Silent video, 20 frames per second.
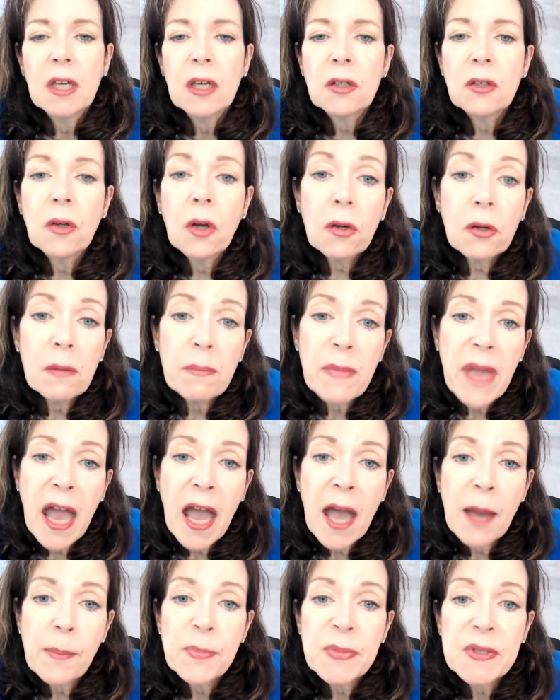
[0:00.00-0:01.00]
Google
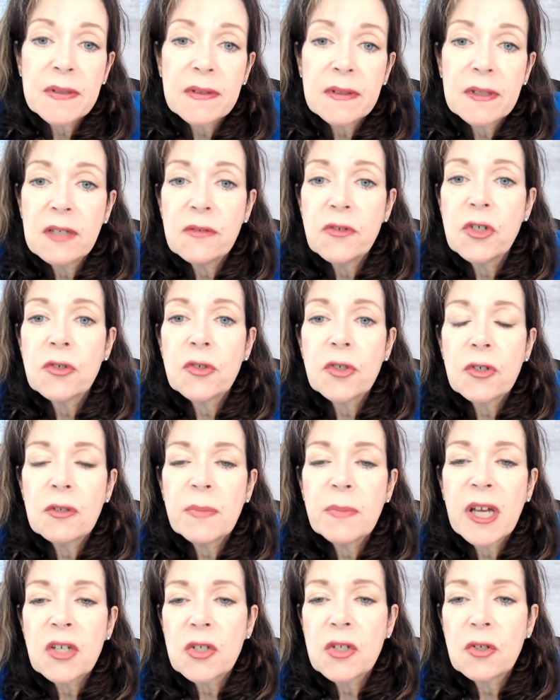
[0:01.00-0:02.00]
Maps gives you turn
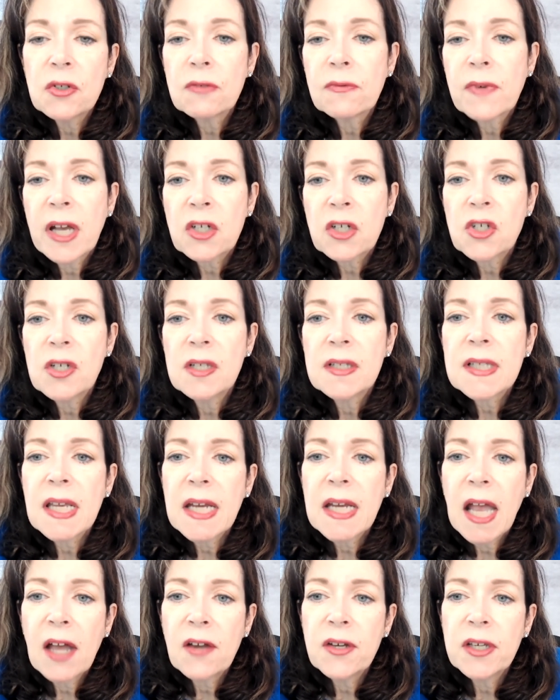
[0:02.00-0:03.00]
by turn directions on
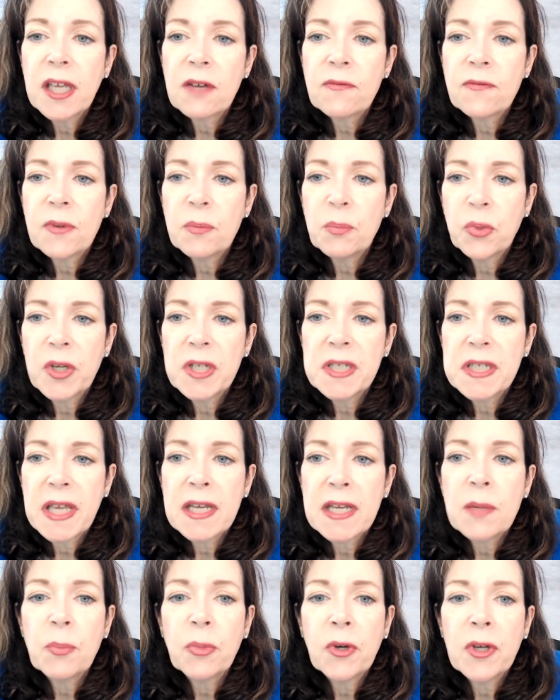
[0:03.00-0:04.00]
how to get from point A
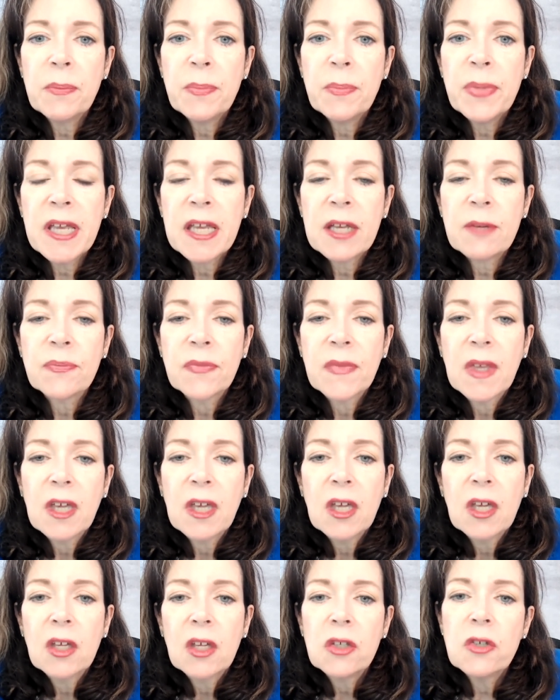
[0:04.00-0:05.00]
to point B.
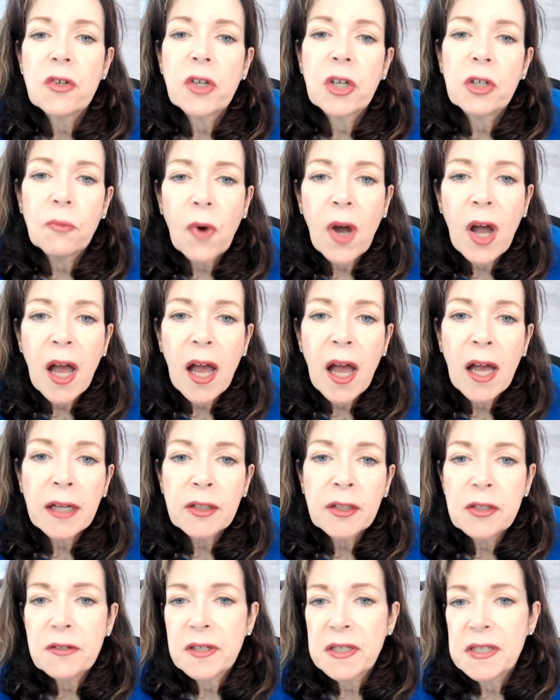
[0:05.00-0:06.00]
You could walk,
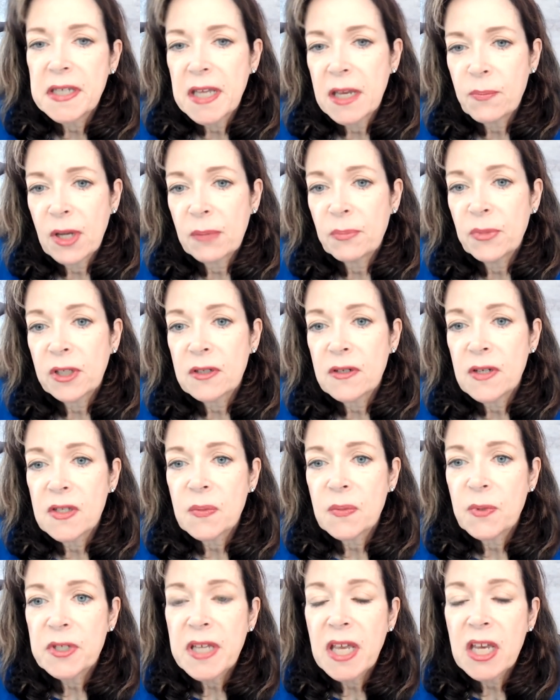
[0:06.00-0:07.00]
you can take public
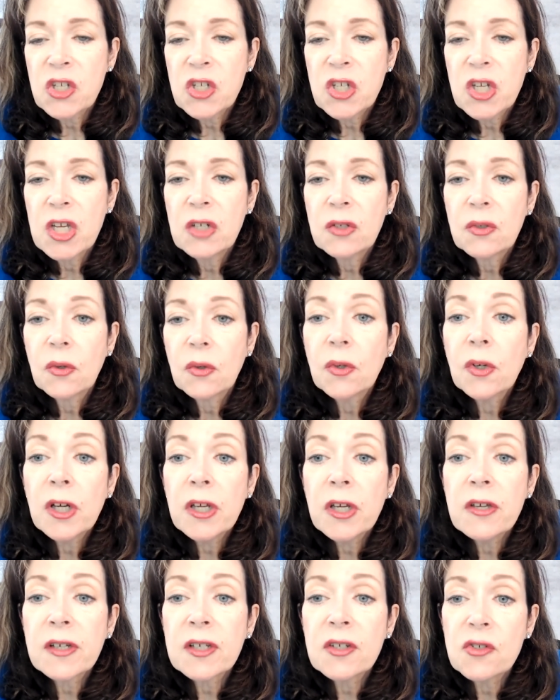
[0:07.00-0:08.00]
transportation, or
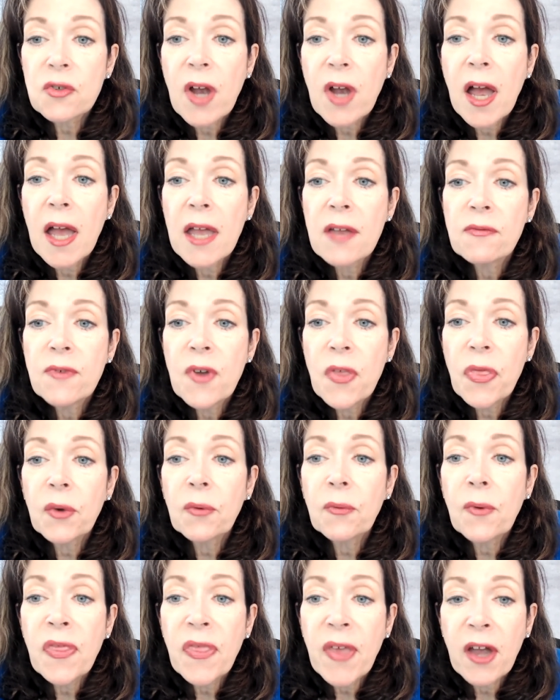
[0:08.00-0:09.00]
you can drive with or
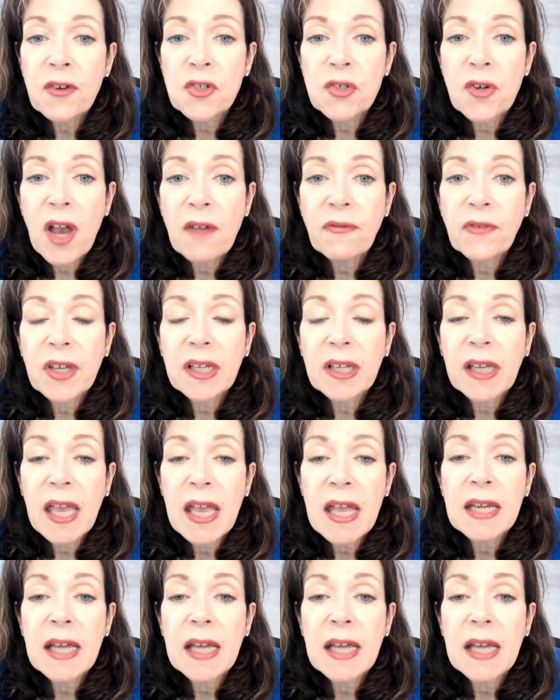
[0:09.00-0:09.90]
without traffic and